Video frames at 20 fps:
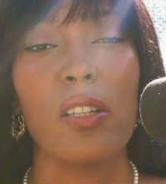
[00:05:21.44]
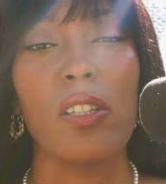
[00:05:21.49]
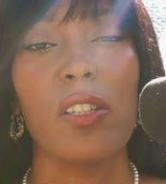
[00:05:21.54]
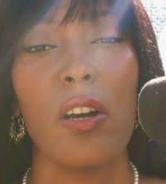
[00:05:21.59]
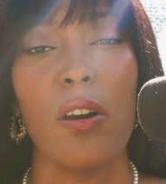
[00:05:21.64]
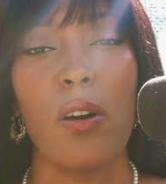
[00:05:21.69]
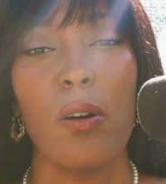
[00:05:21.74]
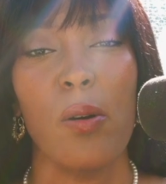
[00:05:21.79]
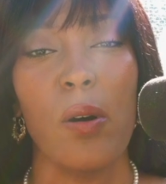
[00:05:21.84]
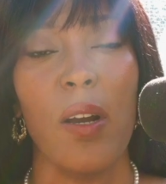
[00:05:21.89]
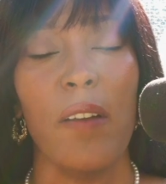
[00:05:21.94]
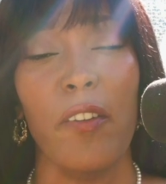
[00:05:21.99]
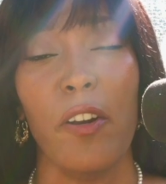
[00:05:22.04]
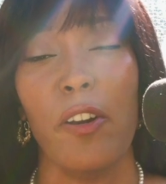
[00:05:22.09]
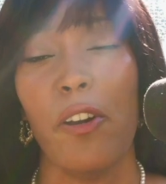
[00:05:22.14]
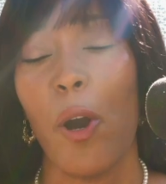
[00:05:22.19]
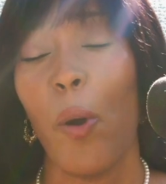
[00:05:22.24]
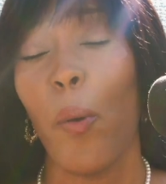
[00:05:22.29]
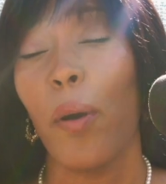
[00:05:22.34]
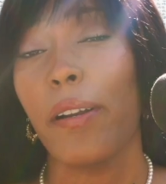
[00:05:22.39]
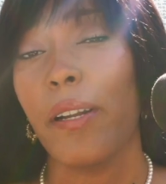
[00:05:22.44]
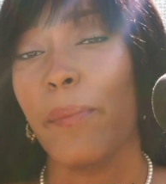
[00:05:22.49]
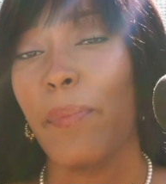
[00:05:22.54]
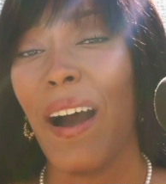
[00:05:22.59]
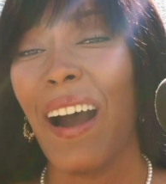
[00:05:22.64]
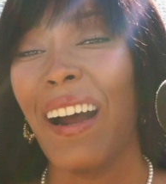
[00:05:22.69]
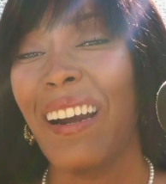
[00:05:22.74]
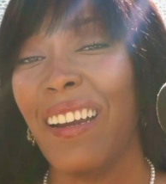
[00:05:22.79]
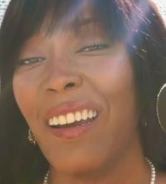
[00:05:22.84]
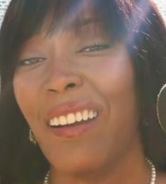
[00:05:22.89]
also, if you know
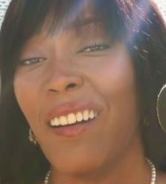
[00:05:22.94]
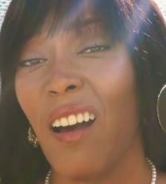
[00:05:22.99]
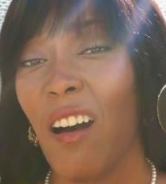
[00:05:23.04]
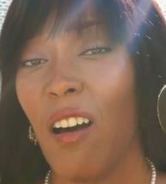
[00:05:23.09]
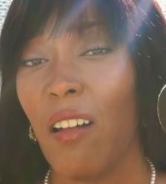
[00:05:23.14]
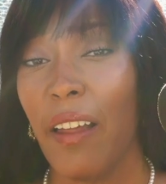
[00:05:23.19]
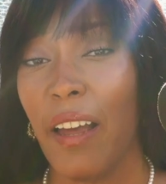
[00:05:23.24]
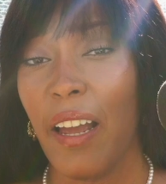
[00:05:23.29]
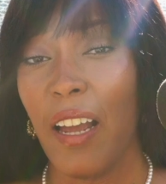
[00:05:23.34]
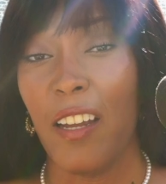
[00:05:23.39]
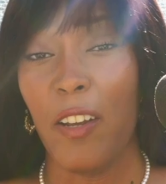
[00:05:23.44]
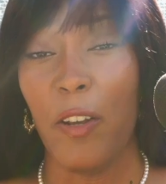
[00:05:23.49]
anybody in LA,